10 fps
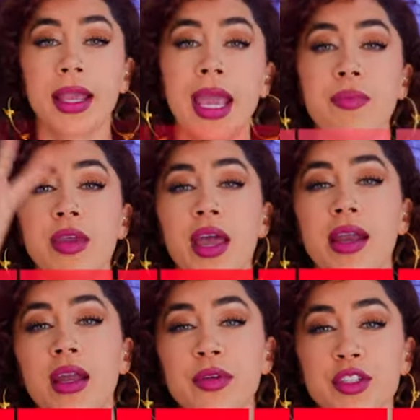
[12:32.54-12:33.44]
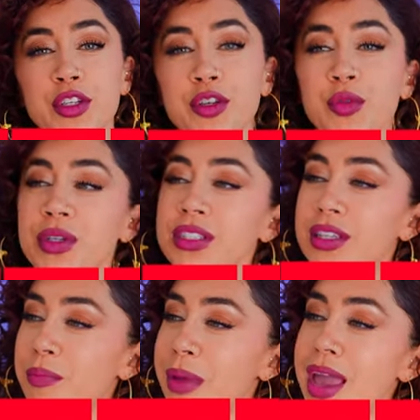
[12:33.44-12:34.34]
KPI number two was
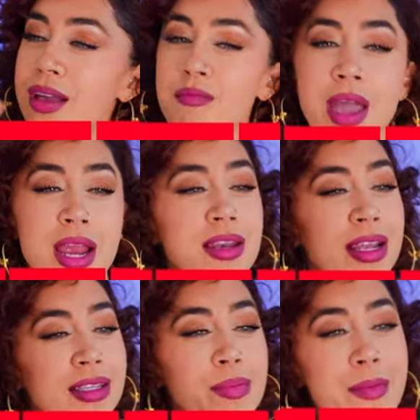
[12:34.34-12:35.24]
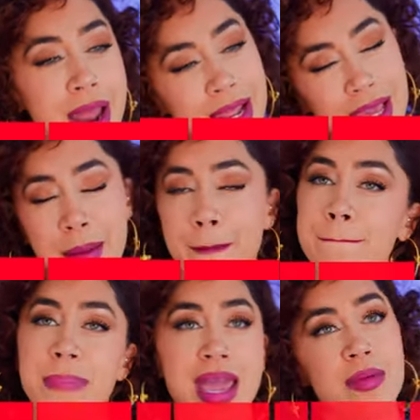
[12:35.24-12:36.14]
to make maintenance money,
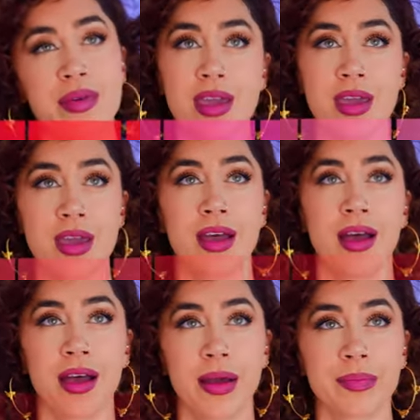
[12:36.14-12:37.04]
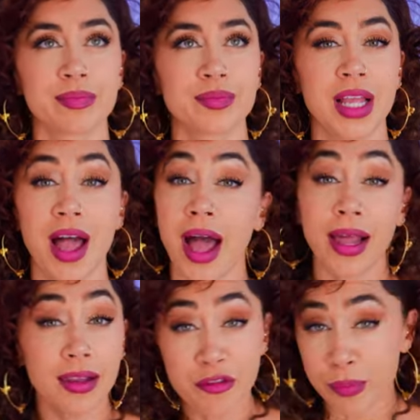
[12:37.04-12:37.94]
baby. Um,
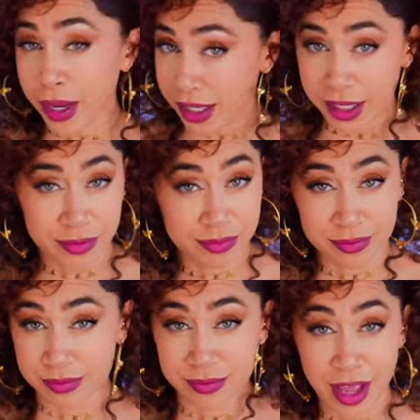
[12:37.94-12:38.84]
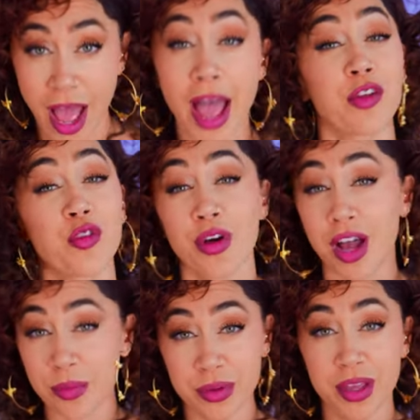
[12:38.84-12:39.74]
I love money. I grew
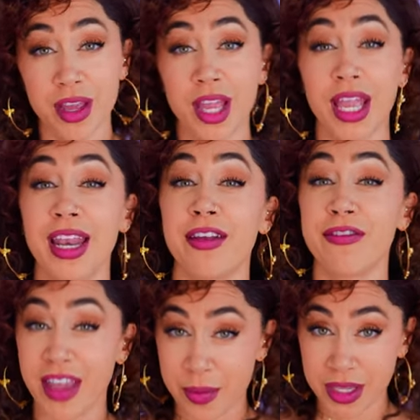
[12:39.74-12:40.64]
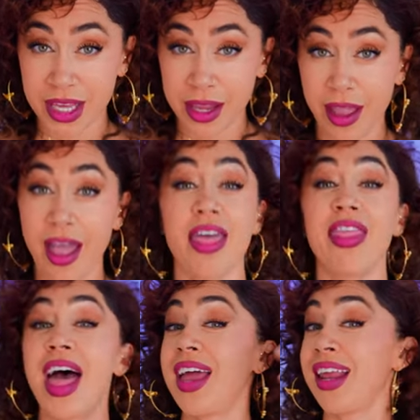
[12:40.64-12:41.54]
up in a family
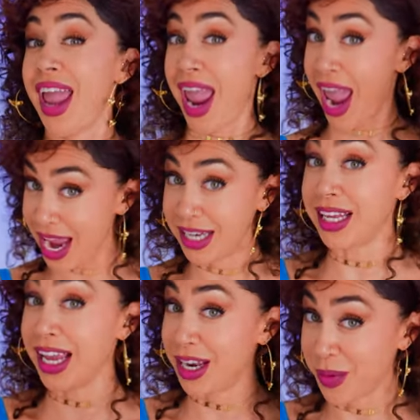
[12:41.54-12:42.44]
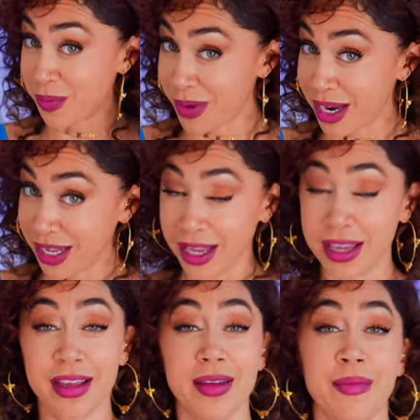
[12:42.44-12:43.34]
that hated
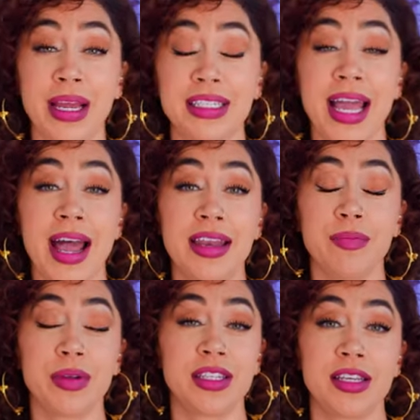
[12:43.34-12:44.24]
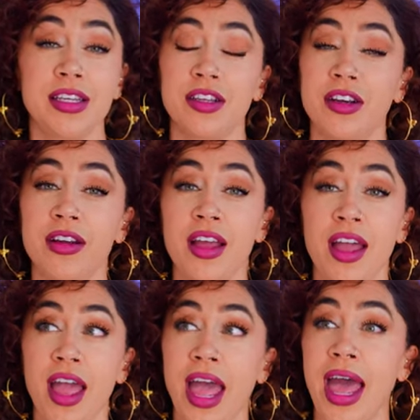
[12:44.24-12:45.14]
money. My dad, in particular,
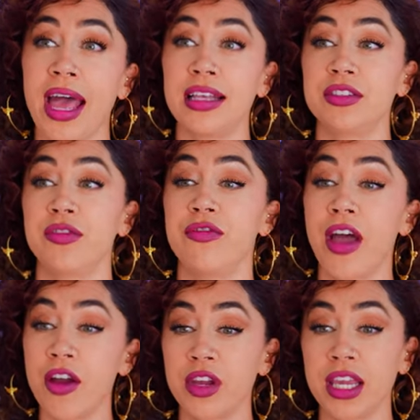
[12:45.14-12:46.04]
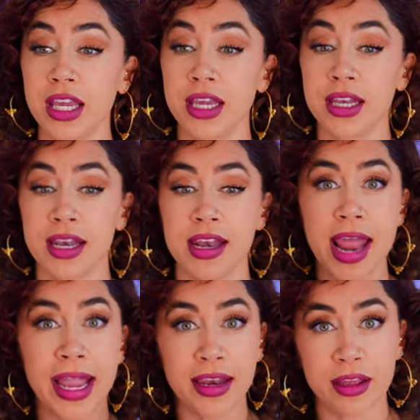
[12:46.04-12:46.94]
has very
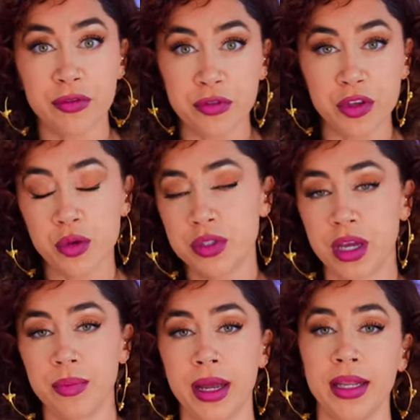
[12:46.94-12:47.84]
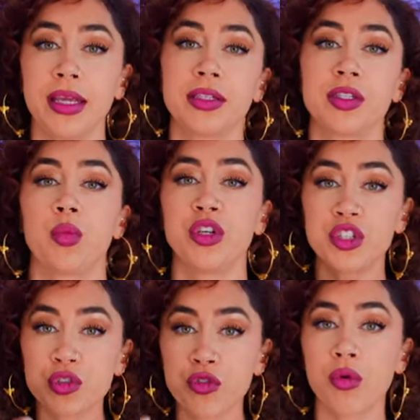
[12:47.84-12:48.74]
negative views on money. So we
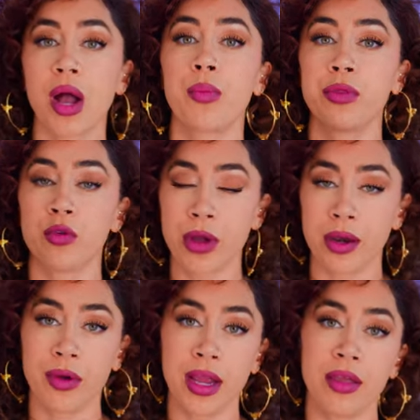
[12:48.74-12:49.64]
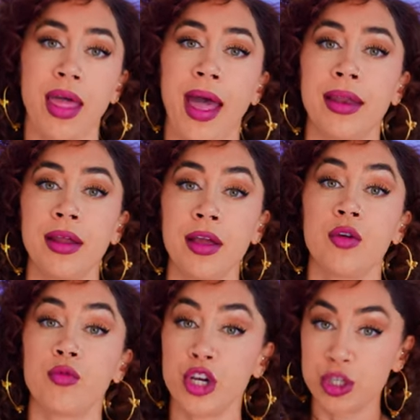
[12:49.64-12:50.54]
just grew up with the rhetoric that
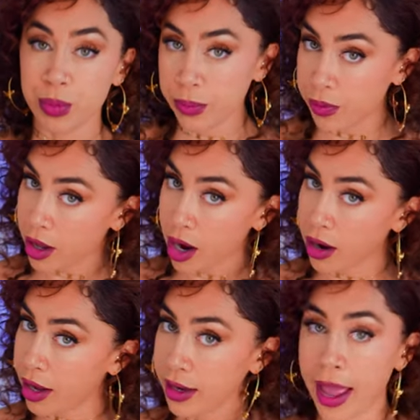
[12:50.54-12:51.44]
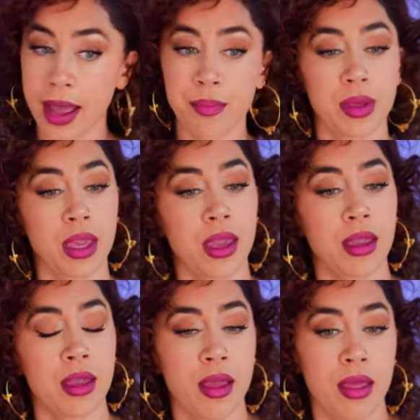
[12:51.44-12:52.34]
rich people are
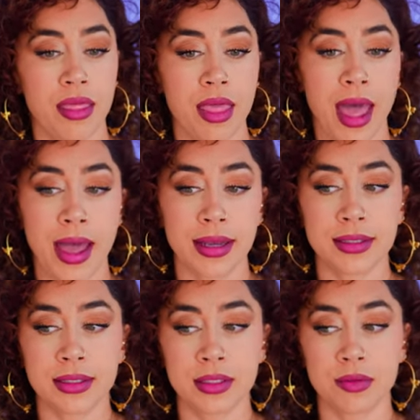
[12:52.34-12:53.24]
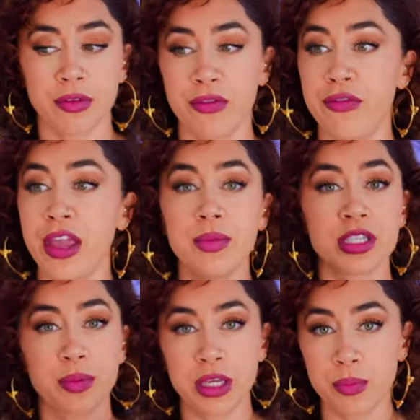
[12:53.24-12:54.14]
unhappy, that
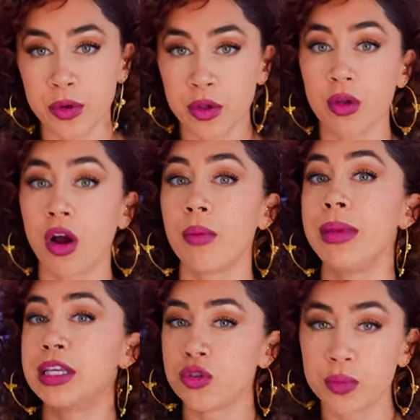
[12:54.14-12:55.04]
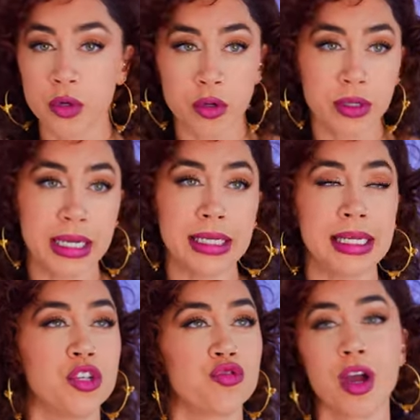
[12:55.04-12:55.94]
famous people are miserable and
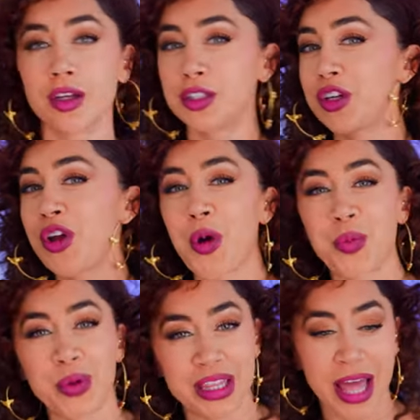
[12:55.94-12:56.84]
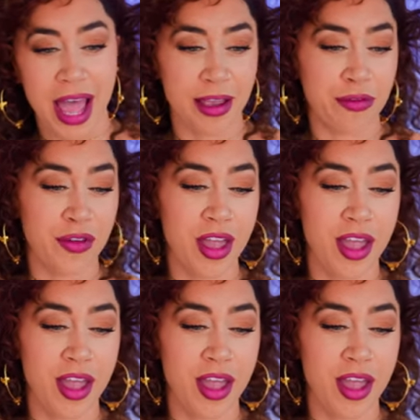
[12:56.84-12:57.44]
need drugs to cope with life.